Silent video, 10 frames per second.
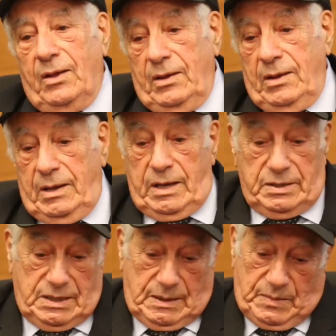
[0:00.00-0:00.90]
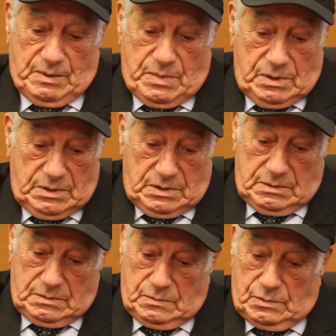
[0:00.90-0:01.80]
I stepped among the
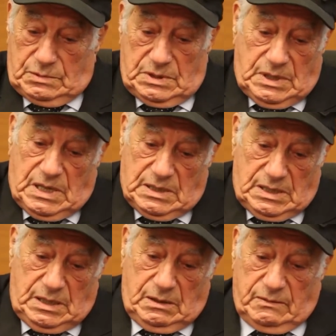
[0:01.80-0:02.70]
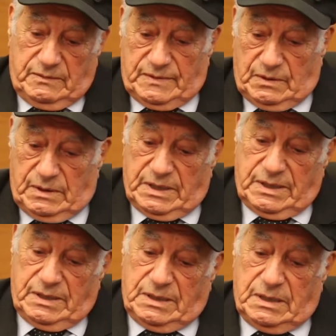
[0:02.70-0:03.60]
wounded guys laying on the floor
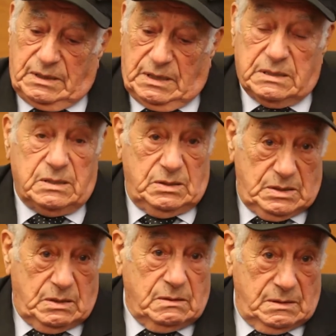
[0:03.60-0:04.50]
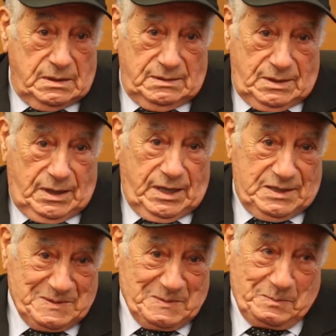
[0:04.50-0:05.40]
there, and then I said, Joe, I
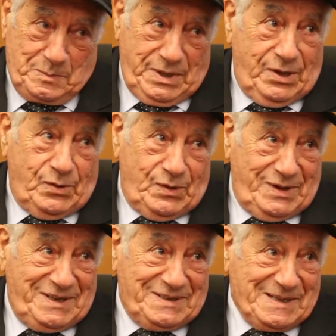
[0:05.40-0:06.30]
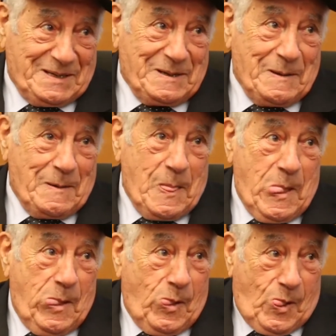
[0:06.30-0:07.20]
got some beer. And he said,
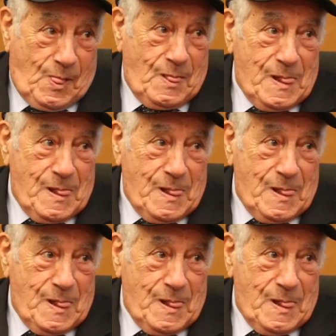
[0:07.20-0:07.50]
oh.